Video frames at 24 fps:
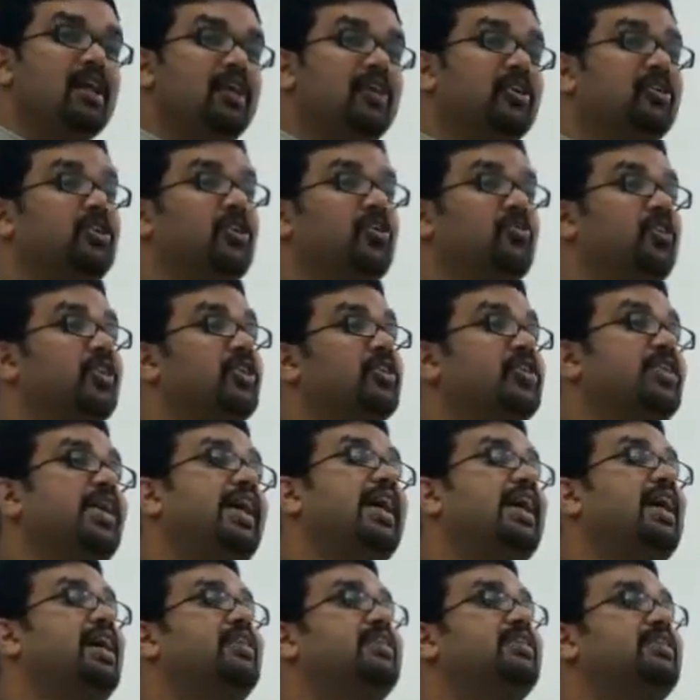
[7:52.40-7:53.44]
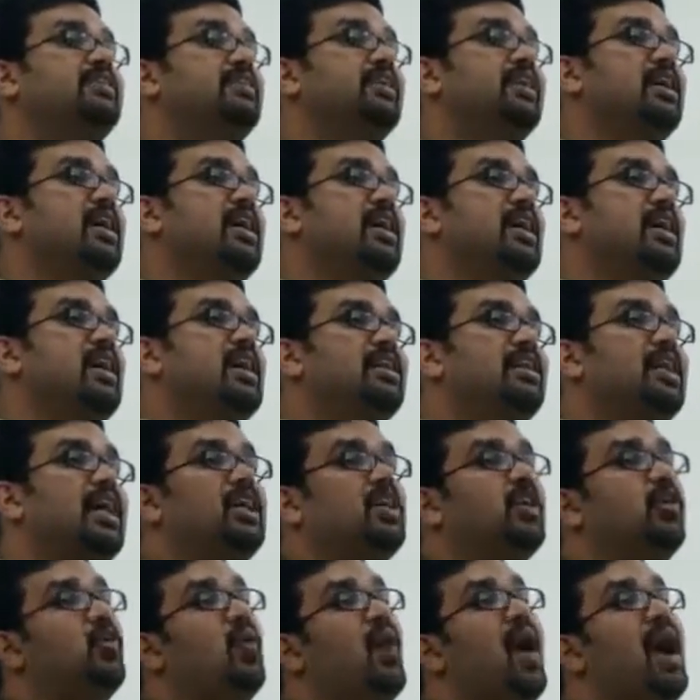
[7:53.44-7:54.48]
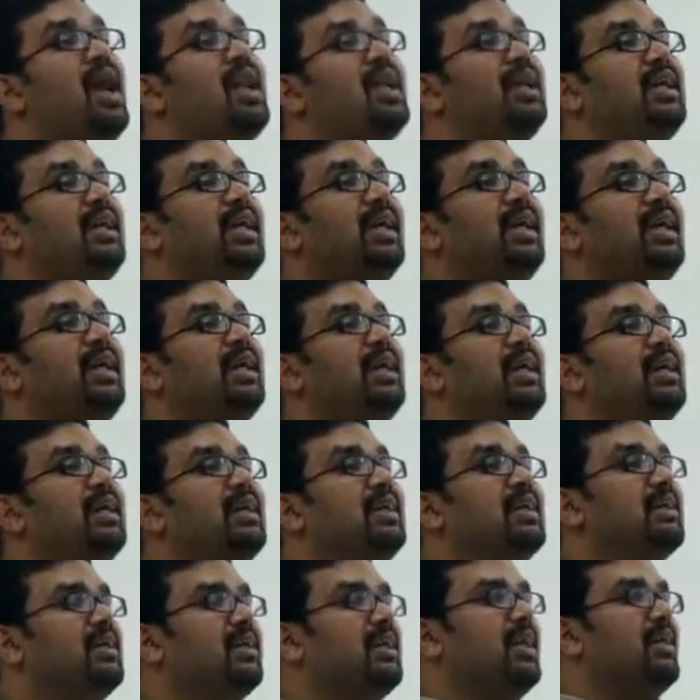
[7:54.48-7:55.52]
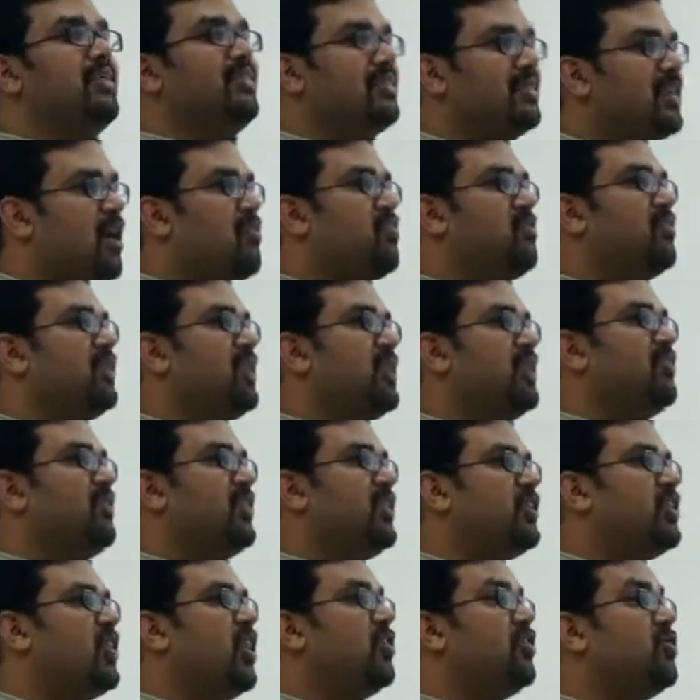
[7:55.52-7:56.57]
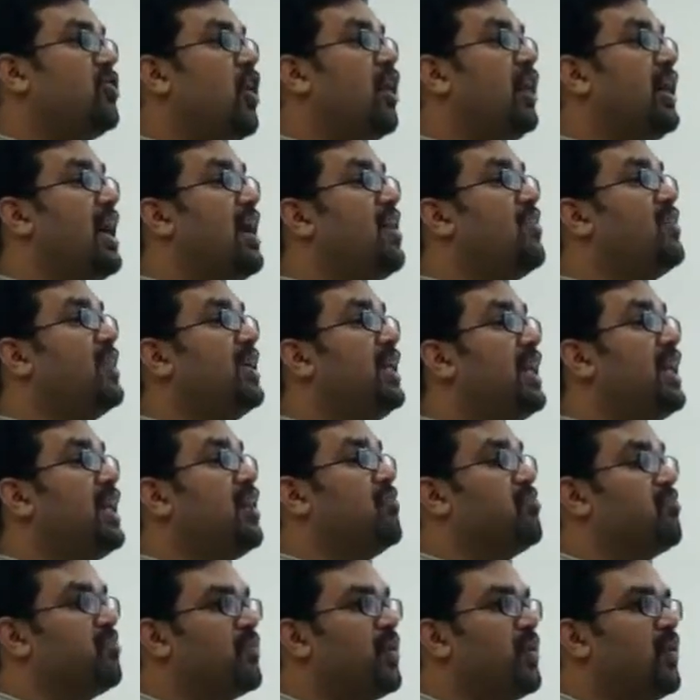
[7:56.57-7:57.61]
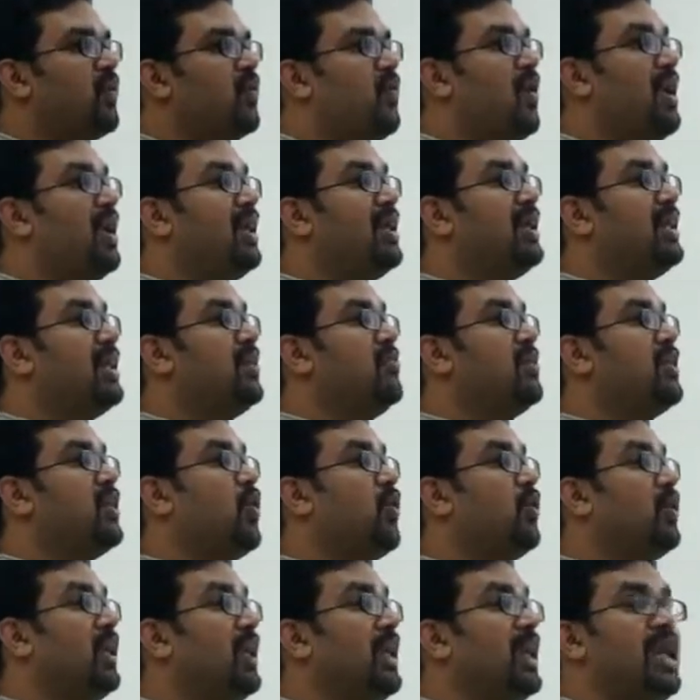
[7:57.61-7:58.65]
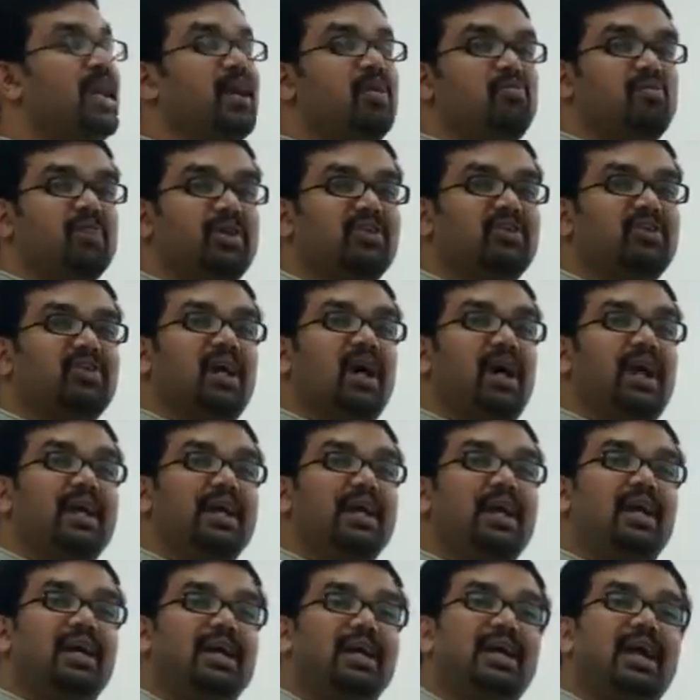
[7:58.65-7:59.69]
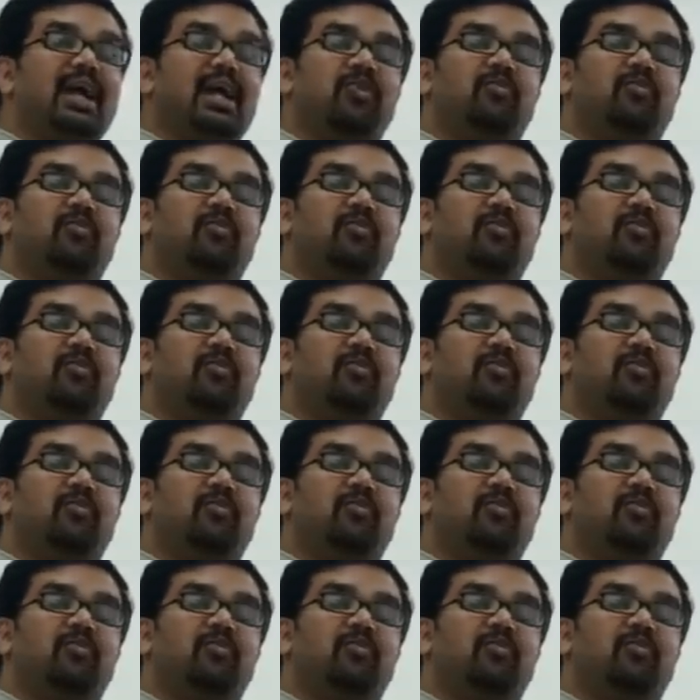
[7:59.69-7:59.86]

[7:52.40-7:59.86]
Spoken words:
Christopher says that quality is something which does not have a name. Quality without a name is the idea he